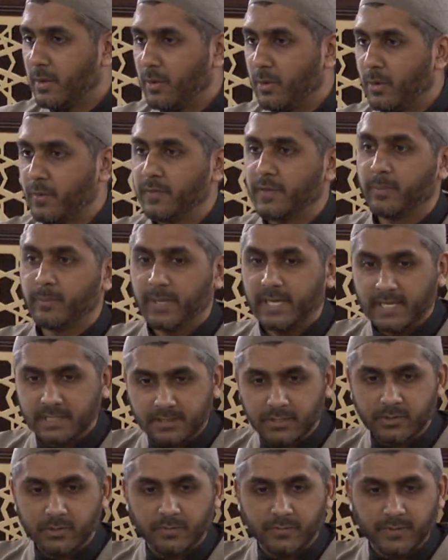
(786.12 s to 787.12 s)
on the
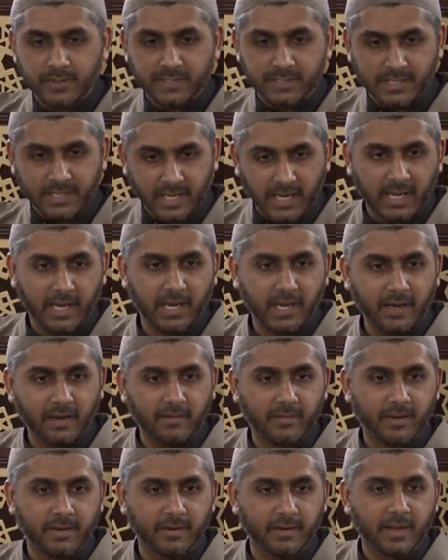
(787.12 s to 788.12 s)
basis of his
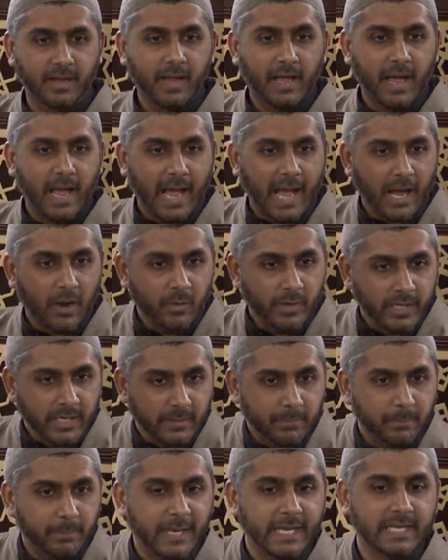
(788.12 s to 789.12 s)
hair and how he
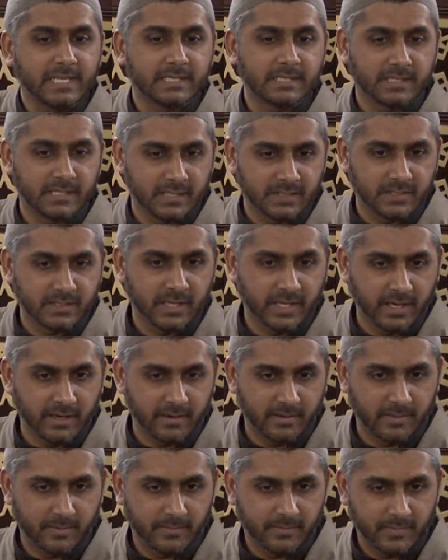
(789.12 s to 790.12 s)
makes his
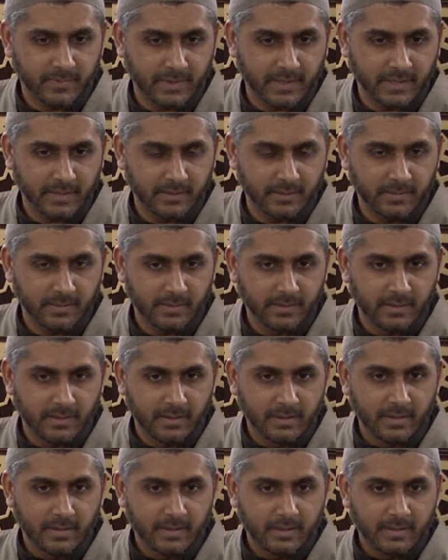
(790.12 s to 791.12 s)
hair. Right?
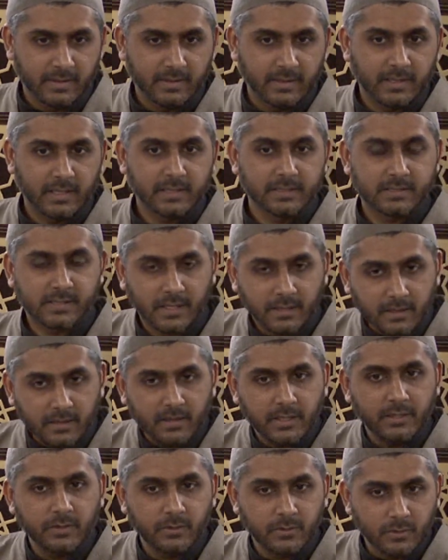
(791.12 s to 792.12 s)
And
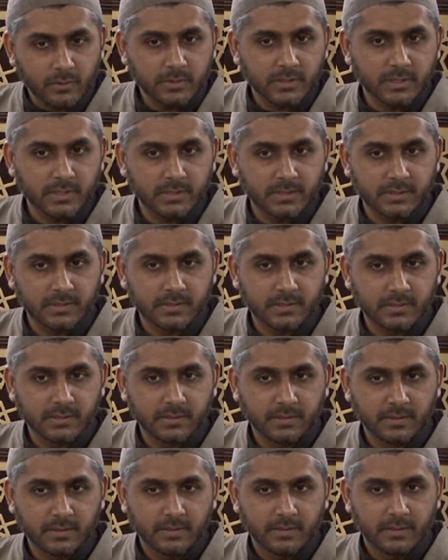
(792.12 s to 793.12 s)
suddenly you notice
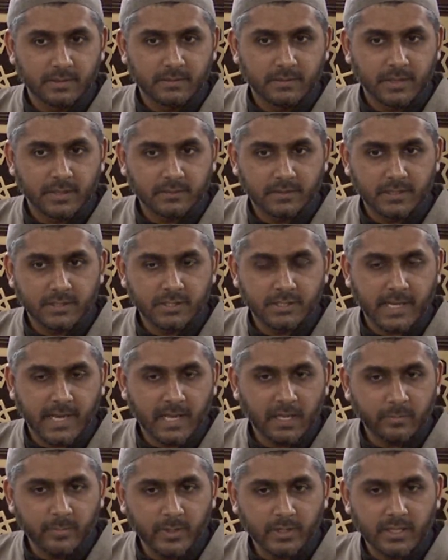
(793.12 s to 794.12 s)
that the
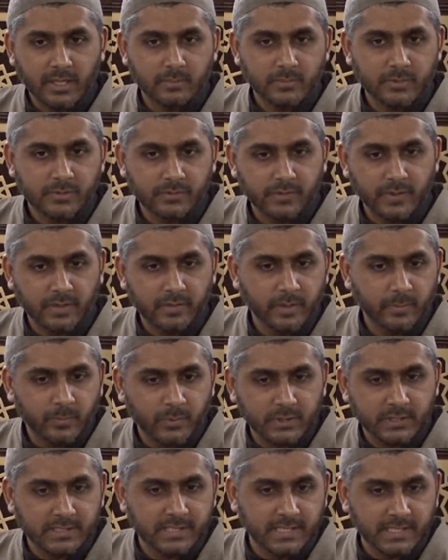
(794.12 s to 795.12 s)
child becomes very
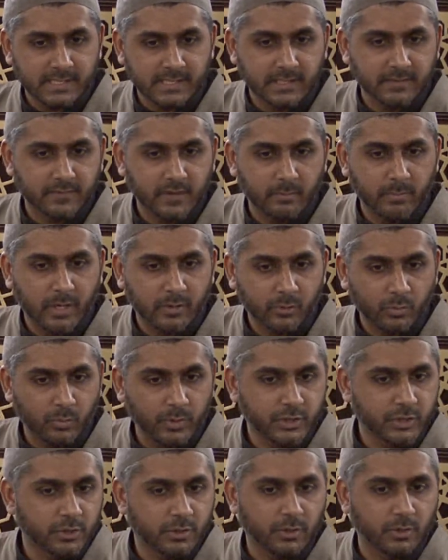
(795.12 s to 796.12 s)
possessive about
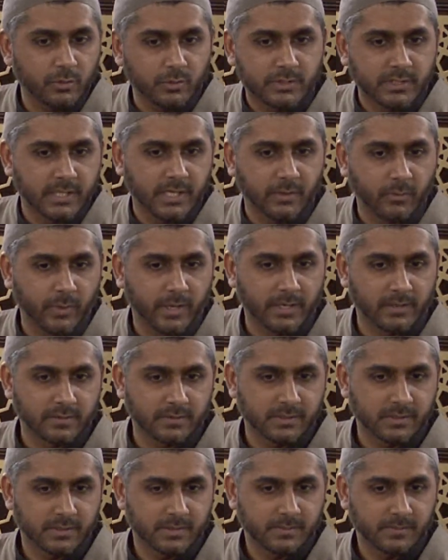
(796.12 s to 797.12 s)
which clothes he
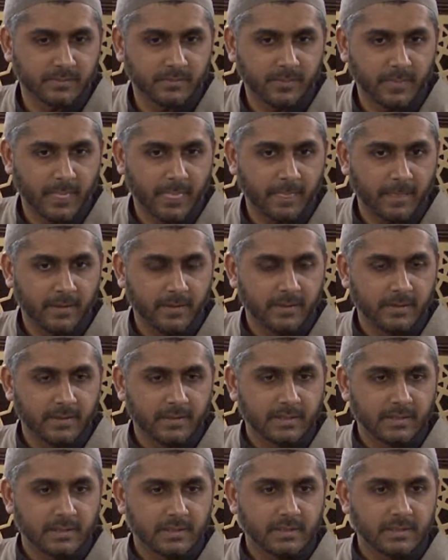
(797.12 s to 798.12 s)
wears,
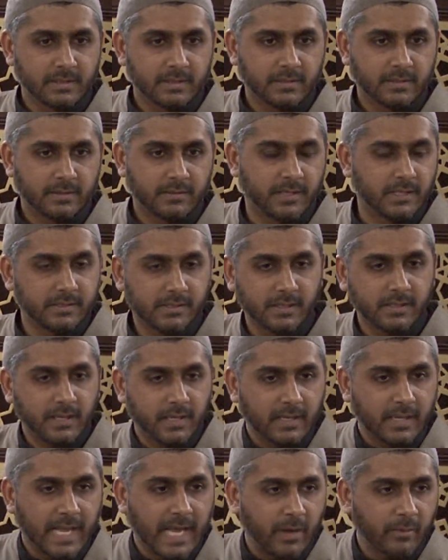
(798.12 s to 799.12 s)
doesn't
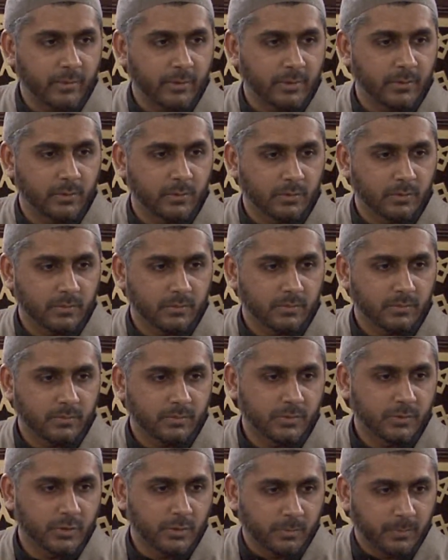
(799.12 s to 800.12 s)
allow you
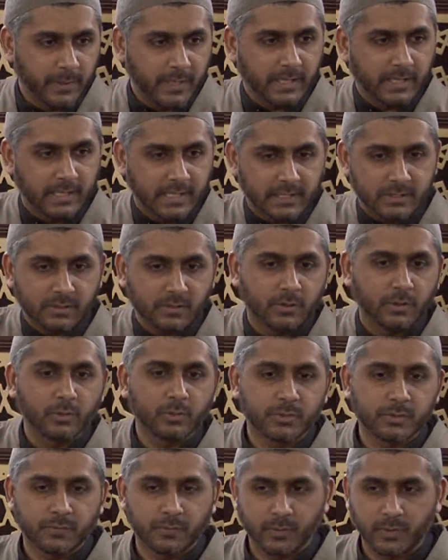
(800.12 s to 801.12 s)
to pick his
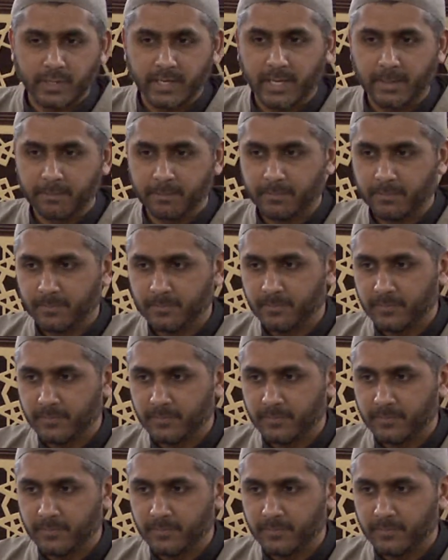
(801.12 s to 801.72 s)
clothes for him